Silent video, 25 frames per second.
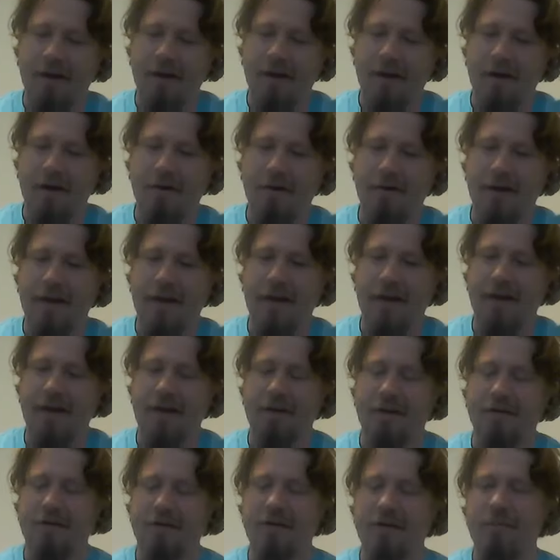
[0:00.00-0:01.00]
Okay,
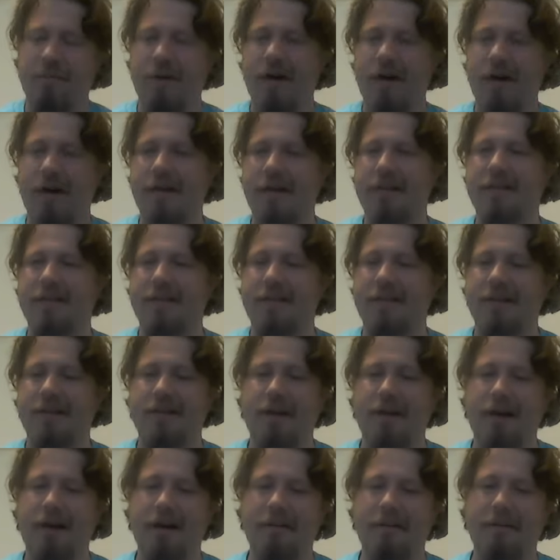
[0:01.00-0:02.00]
YouTube audience,
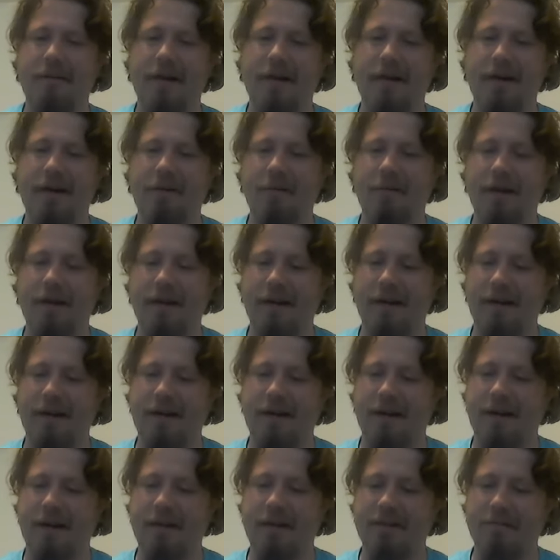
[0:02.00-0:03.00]
I'm going to make a quick
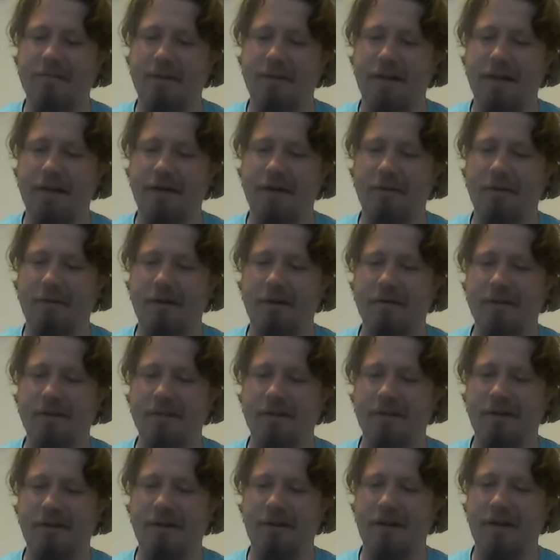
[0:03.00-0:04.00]
announcement here. We're going to be
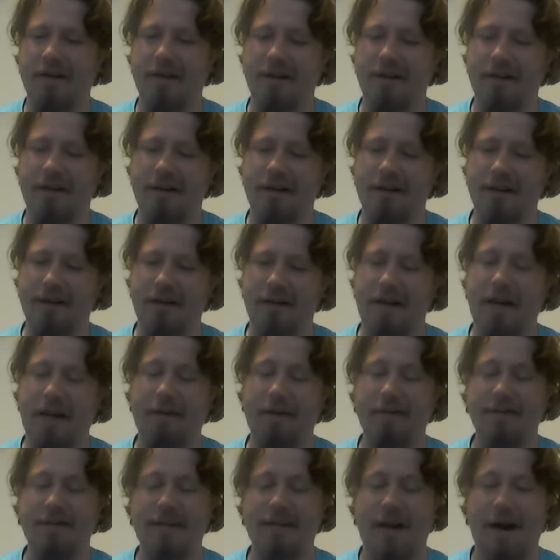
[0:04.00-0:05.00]
starting
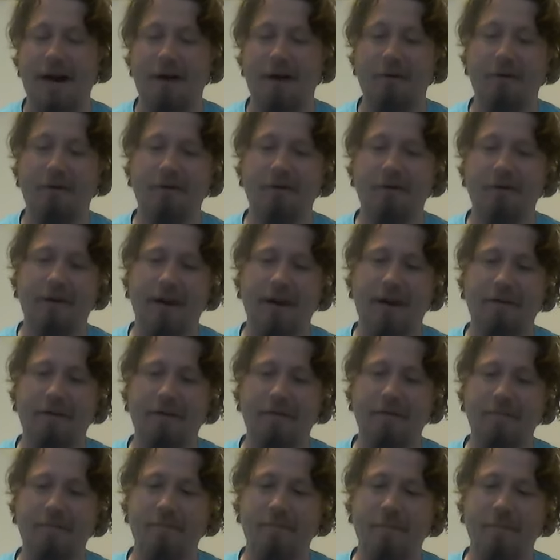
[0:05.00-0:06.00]
Amy's Hour
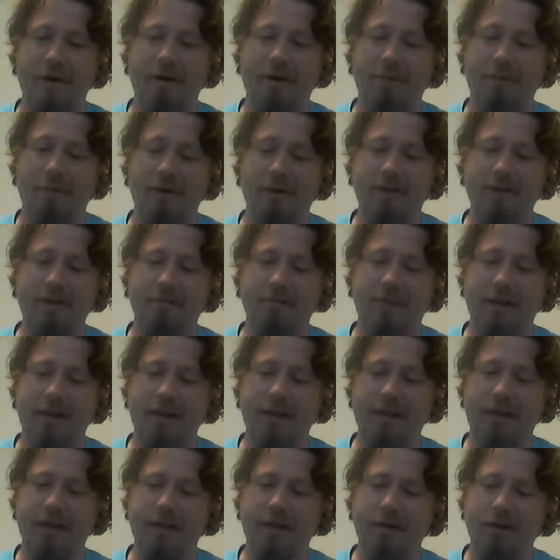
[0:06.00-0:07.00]
every month, once a
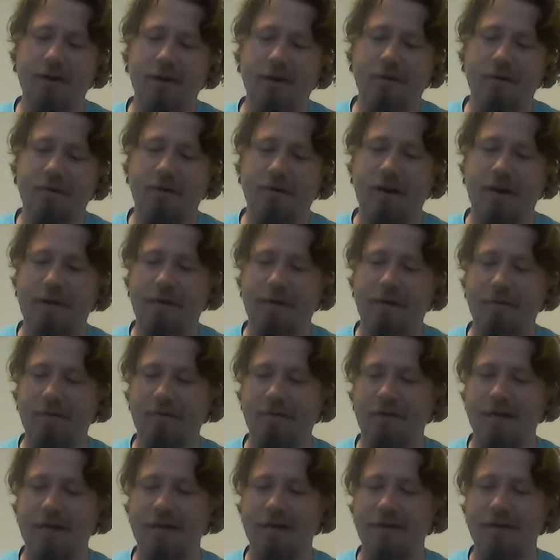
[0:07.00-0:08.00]
month, where Amy
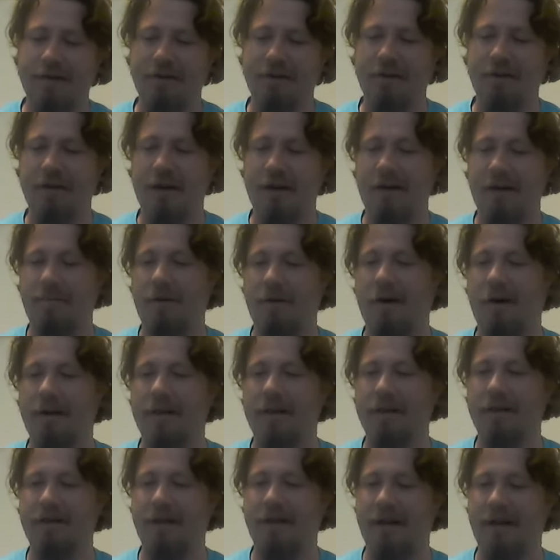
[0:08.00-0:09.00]
will continue to come on
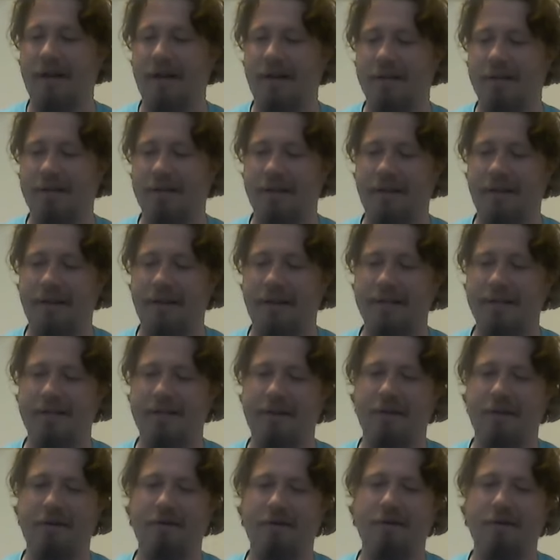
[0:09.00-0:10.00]
the channel to let us
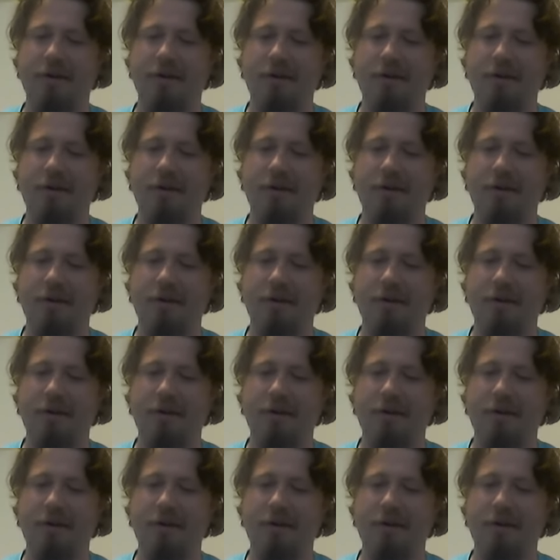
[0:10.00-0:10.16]
know